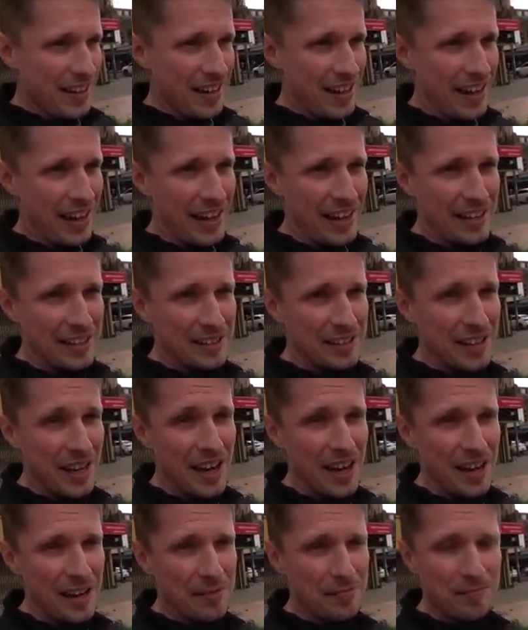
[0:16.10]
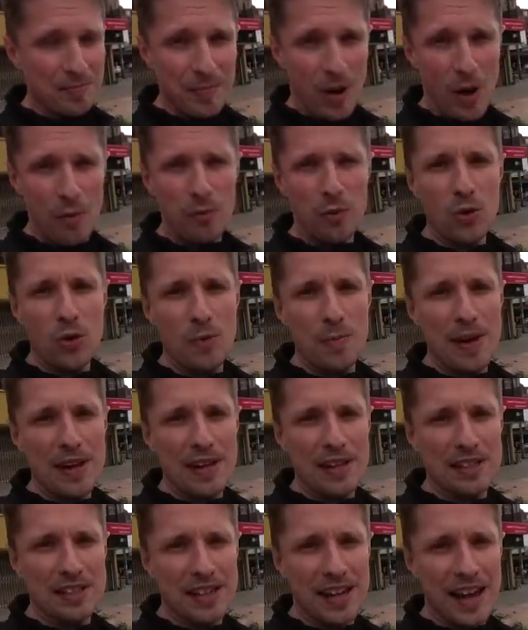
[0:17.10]
And yeah, hopefully we'll make
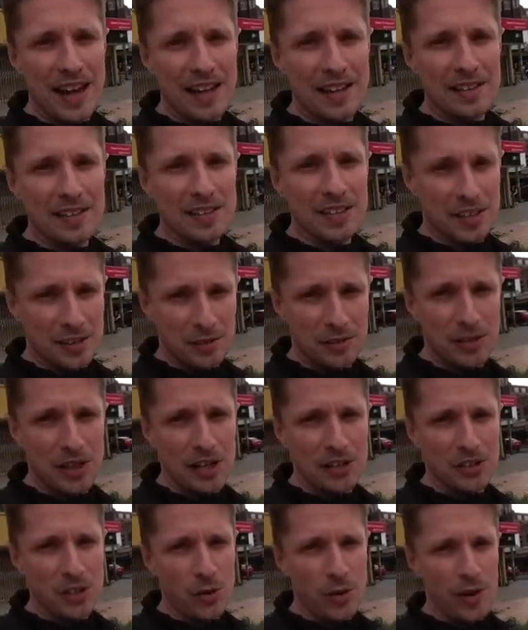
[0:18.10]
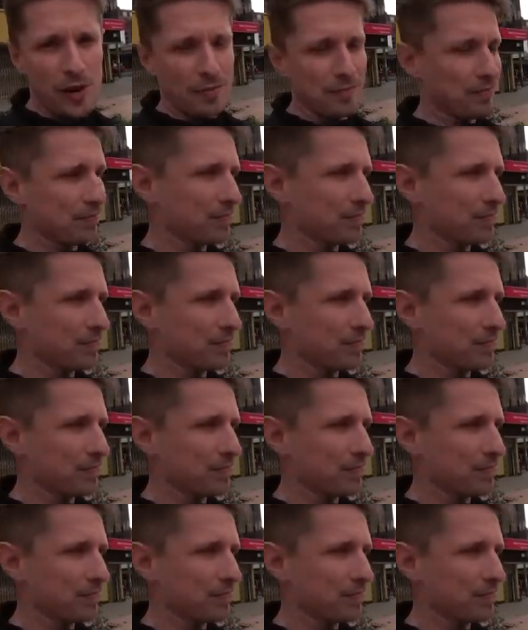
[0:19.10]
it to the end. So let's do it.